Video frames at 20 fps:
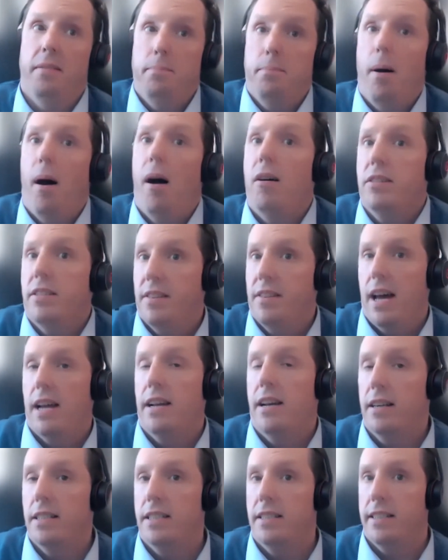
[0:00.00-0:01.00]
Part of that
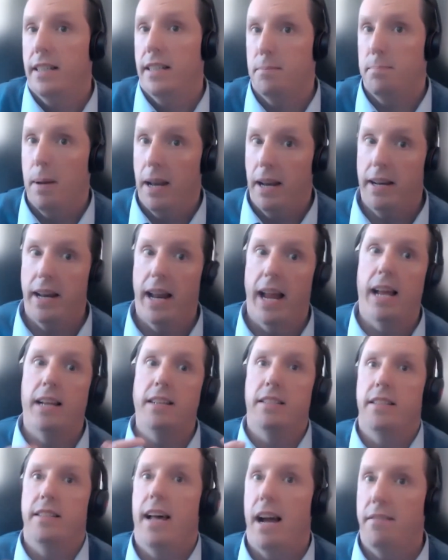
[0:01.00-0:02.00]
96 billion
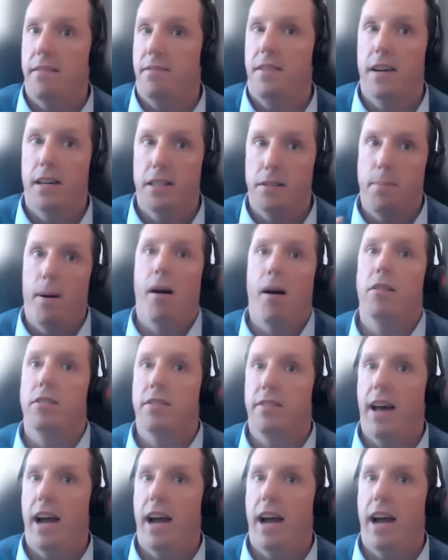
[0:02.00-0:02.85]
is that first part of